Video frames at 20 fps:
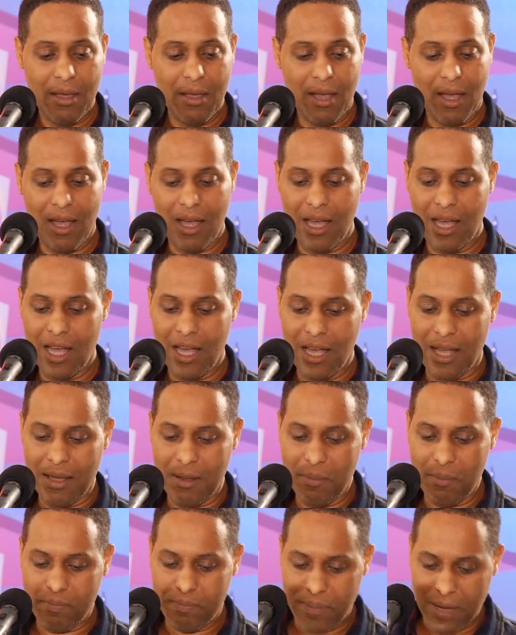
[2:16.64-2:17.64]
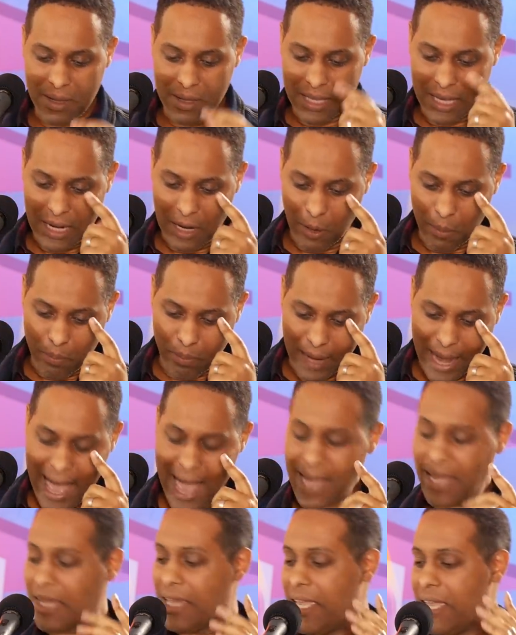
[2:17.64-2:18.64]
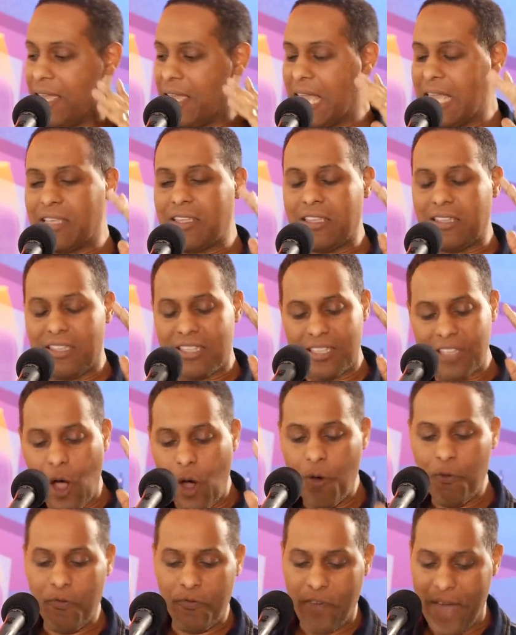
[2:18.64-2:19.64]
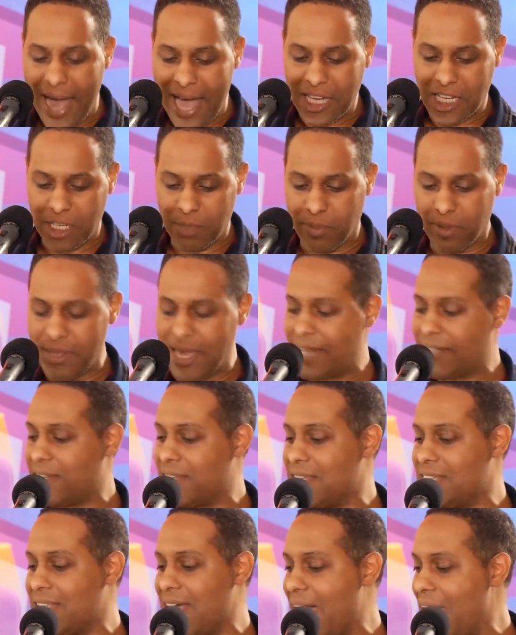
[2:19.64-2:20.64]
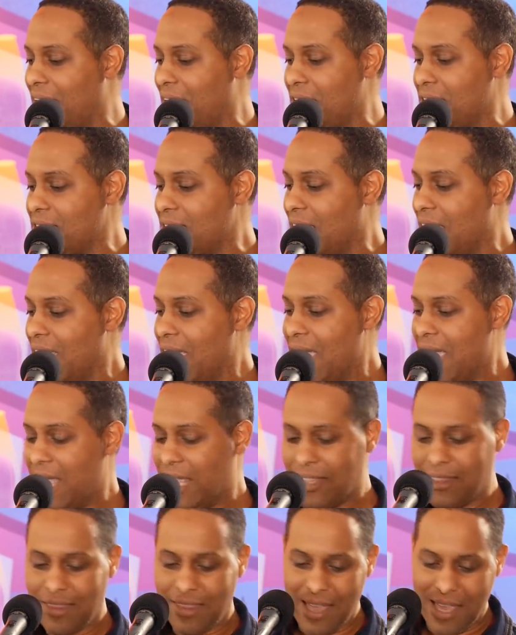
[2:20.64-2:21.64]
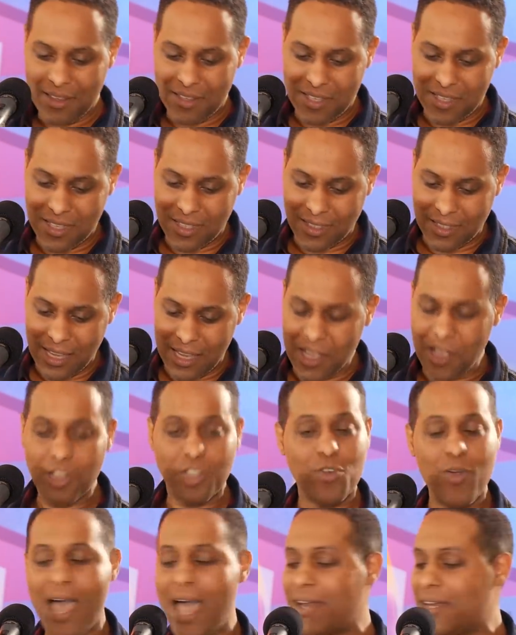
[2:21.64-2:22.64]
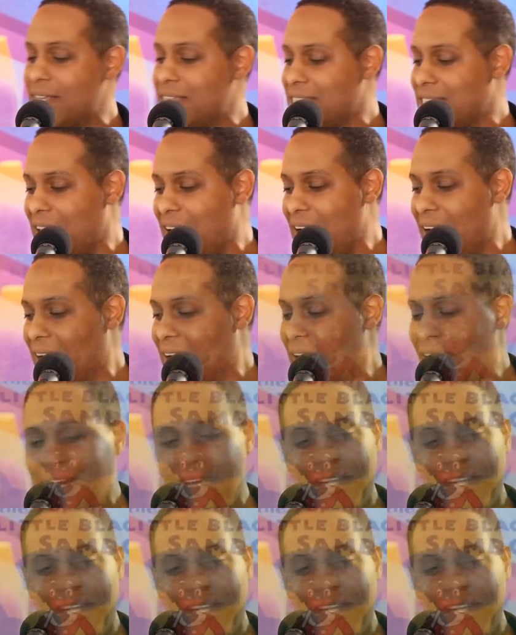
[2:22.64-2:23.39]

But you know, black is so fashionable that designers, they still trying to sign that